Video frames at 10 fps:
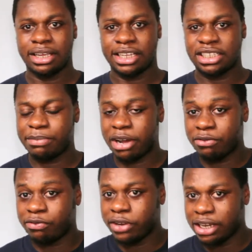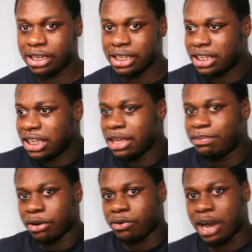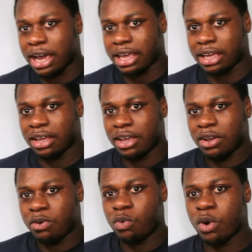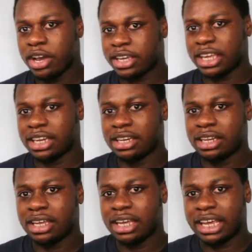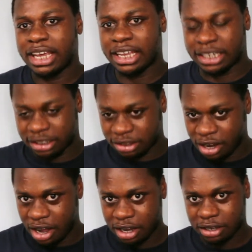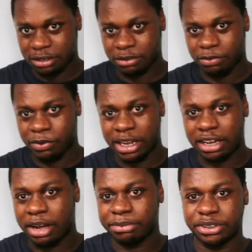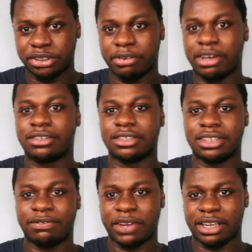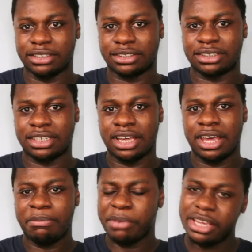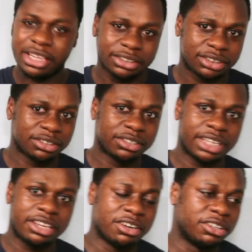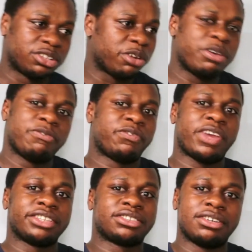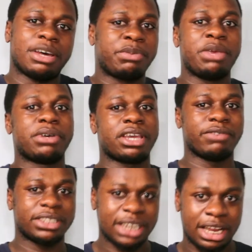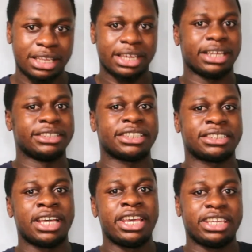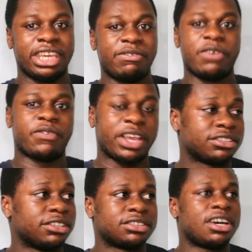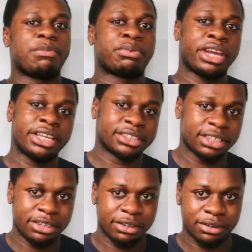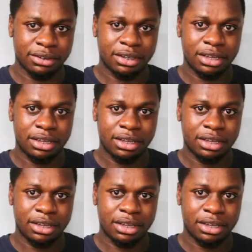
It's about really keeping quiet, working in the dark when it comes to doing good things. Making sure that you're not doing things so that people can retaliate and just give you things or start praising you.